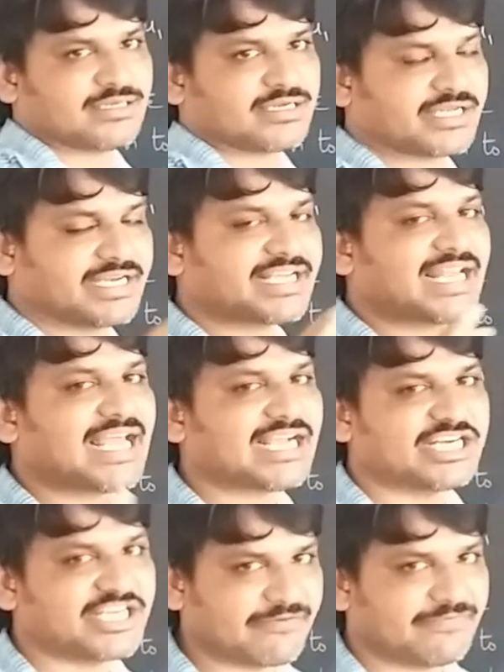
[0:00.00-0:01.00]
critical
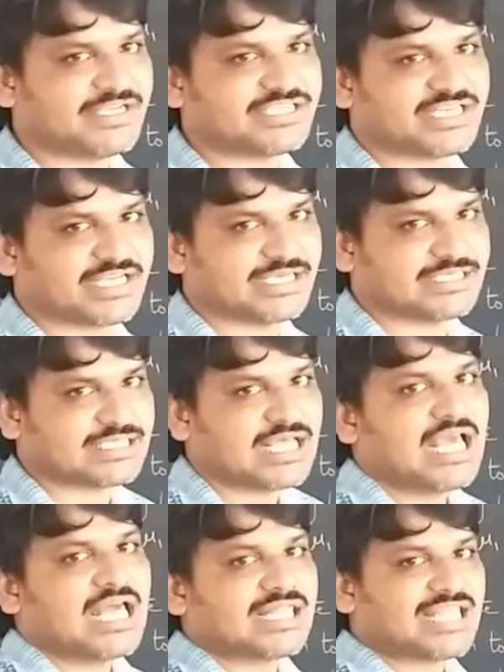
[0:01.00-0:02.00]
angle definition is
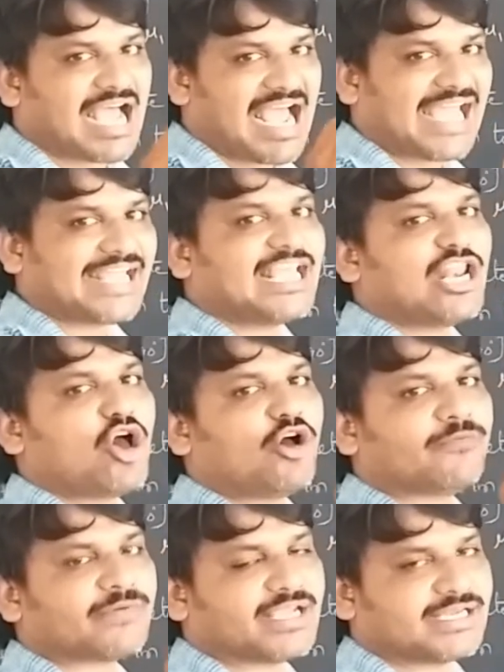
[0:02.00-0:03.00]
the angle
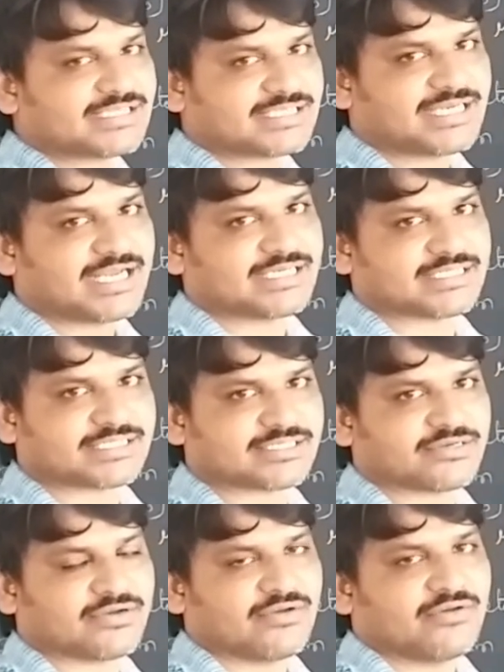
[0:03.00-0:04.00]
of incidence
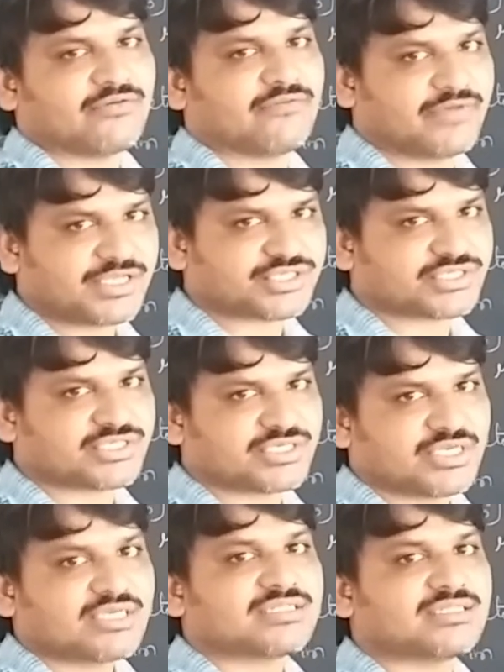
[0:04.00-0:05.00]

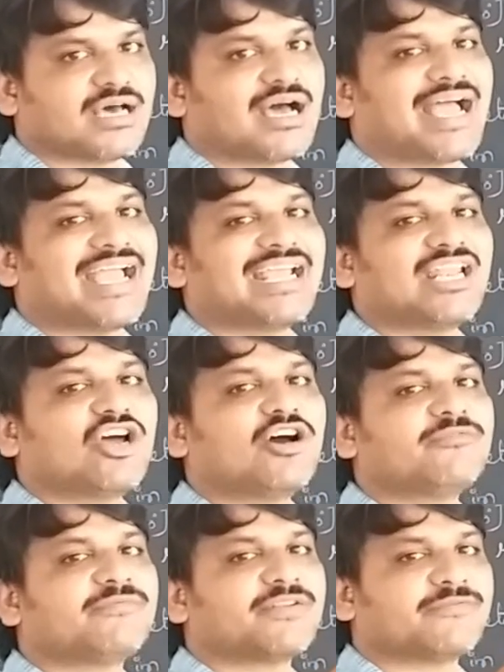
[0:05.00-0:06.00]
which the angle
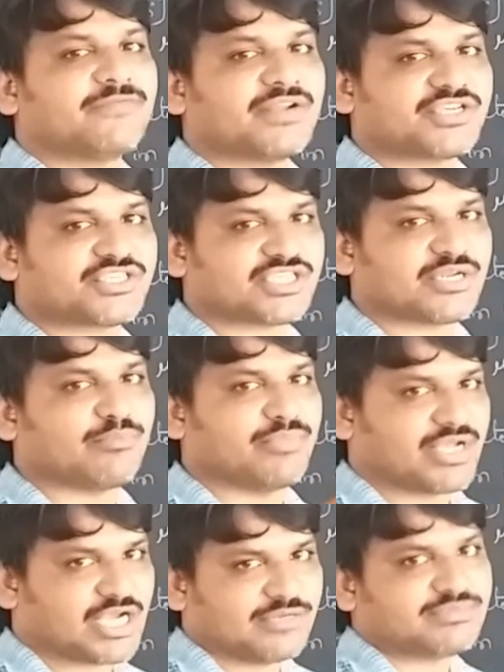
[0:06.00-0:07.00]
of refraction
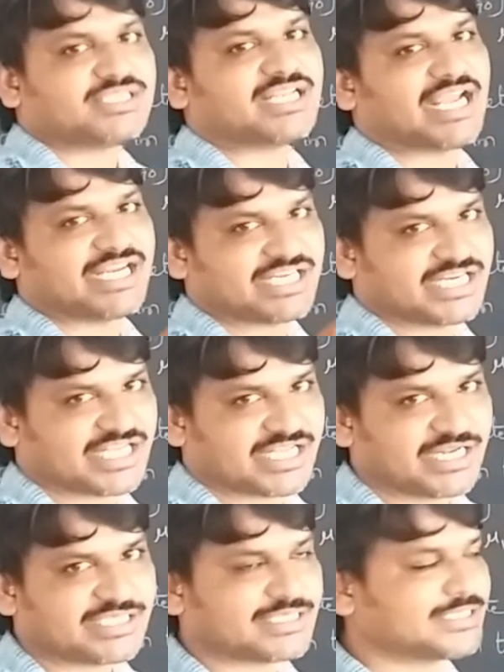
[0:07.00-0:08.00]
becomes 90
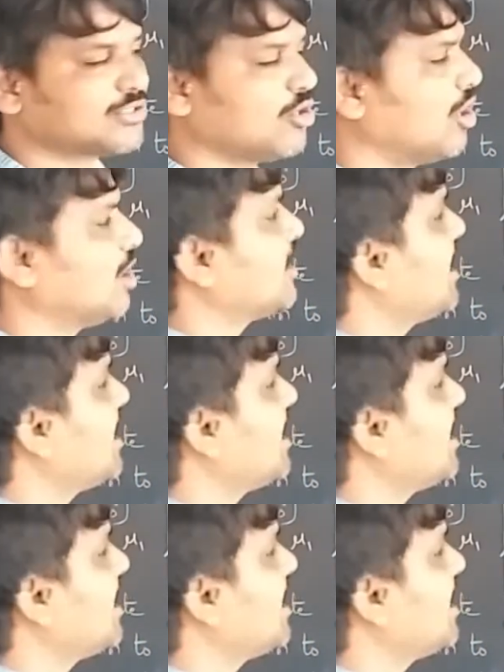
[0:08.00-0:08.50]
degrees is called